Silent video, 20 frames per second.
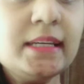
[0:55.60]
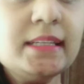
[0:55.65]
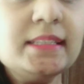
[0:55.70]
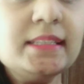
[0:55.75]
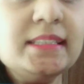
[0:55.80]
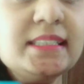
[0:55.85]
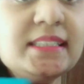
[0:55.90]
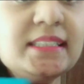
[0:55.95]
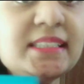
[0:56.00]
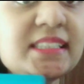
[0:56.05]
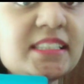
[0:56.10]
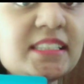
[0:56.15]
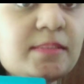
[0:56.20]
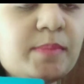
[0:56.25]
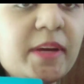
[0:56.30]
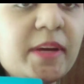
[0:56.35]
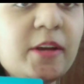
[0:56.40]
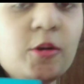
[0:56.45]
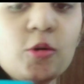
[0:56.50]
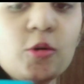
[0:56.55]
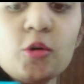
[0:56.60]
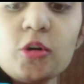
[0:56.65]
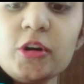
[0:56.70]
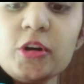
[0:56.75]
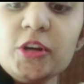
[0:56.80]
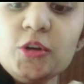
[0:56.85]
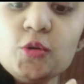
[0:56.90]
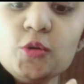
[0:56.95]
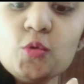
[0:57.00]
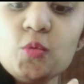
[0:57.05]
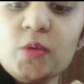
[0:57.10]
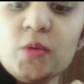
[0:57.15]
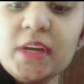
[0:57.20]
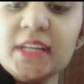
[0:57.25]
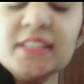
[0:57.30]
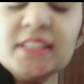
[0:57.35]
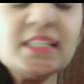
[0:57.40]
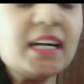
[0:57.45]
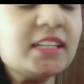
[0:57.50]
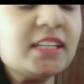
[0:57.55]
This is Garniers UV
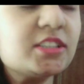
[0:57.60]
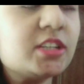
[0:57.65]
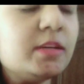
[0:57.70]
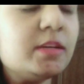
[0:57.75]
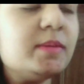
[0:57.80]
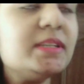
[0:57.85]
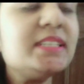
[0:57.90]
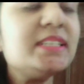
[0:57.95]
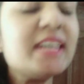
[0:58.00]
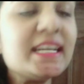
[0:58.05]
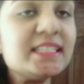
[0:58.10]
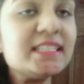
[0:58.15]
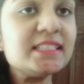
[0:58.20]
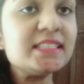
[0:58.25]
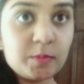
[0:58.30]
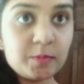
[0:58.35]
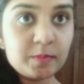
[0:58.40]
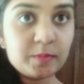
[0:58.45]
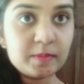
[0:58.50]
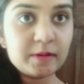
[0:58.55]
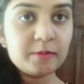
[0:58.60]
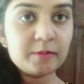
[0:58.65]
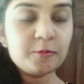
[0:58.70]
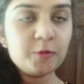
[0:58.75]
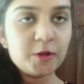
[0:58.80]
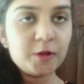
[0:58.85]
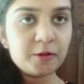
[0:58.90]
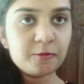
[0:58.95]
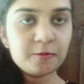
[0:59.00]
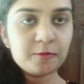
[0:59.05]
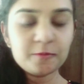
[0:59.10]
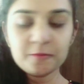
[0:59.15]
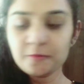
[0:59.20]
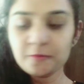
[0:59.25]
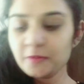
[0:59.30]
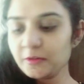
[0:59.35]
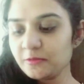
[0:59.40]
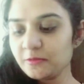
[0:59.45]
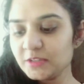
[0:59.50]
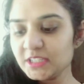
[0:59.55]
sunscreen. It has a
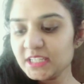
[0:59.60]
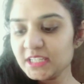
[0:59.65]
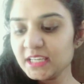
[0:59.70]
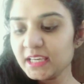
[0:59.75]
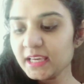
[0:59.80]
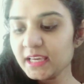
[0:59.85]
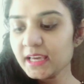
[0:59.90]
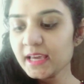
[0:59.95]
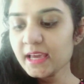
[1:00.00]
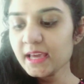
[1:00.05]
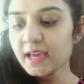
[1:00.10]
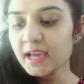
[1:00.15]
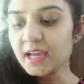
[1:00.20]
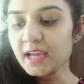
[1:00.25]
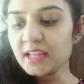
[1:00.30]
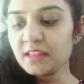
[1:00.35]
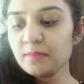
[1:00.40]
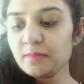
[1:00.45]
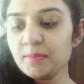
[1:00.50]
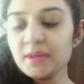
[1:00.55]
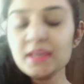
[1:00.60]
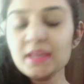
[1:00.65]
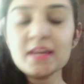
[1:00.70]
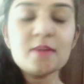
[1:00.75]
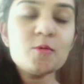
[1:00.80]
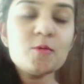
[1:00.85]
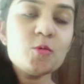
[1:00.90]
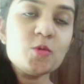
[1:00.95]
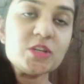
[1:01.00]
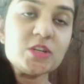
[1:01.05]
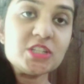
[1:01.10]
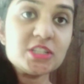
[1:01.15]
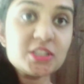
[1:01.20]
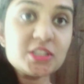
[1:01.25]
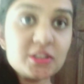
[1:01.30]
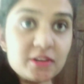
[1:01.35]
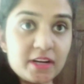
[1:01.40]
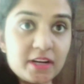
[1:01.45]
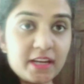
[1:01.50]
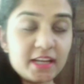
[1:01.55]
50 SPF, which is
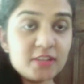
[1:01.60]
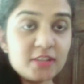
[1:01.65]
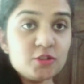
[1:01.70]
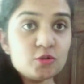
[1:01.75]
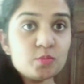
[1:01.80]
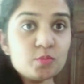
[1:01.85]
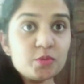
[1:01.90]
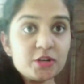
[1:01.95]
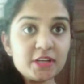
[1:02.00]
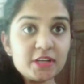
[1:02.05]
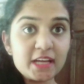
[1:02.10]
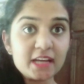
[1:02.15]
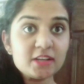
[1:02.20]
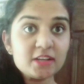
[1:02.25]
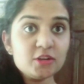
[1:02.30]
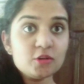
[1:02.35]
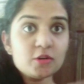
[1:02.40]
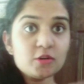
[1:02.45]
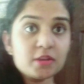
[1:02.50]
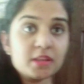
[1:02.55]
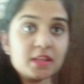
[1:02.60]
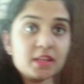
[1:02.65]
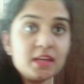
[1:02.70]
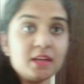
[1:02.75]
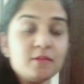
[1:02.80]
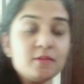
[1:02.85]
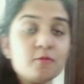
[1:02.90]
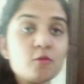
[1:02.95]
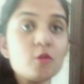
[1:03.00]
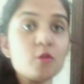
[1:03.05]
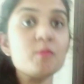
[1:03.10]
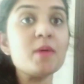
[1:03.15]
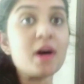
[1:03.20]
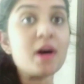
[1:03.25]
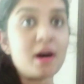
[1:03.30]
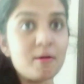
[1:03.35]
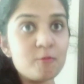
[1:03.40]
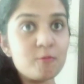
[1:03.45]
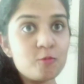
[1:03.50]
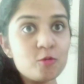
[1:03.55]
great to protect your skin from
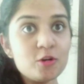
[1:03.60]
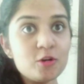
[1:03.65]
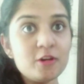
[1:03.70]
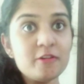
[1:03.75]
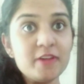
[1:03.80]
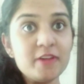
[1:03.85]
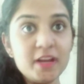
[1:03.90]
harmful rays